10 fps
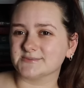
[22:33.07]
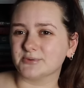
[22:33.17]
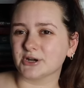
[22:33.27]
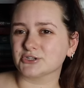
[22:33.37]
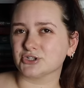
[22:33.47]

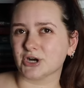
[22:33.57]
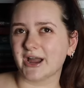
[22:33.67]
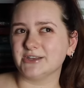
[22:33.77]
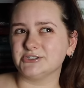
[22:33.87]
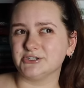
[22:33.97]
book
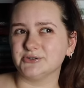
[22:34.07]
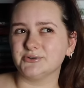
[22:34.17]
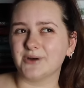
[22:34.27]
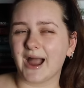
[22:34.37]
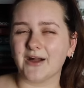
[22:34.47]
tried
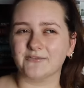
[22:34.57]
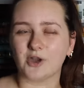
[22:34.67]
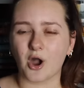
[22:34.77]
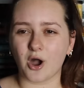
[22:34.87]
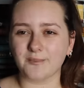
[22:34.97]
to have
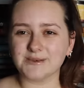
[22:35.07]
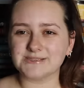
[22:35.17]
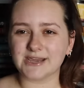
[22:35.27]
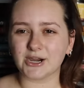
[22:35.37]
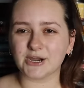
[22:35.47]

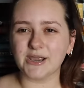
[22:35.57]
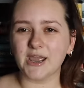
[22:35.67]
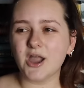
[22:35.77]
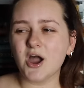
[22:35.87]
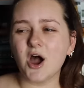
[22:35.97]
commentary